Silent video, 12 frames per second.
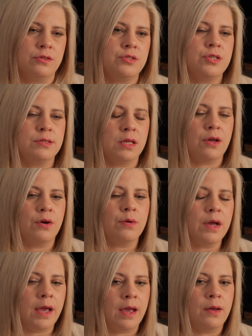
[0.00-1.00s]
And she's like,
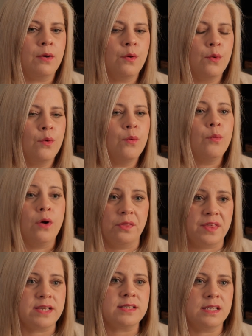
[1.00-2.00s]
okay, well,
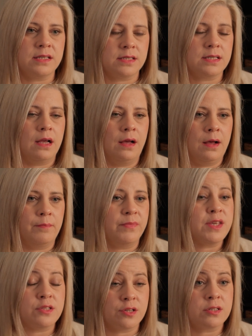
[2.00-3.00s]
this is, um,
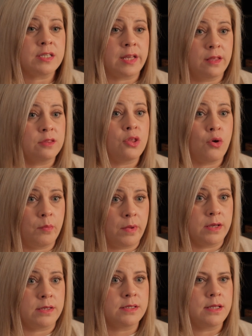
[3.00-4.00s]
these are
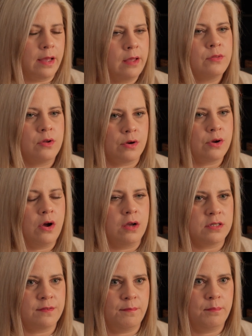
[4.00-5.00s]
xanthomas and they're
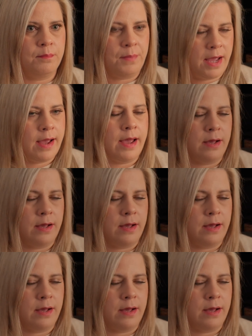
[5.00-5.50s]
caused by high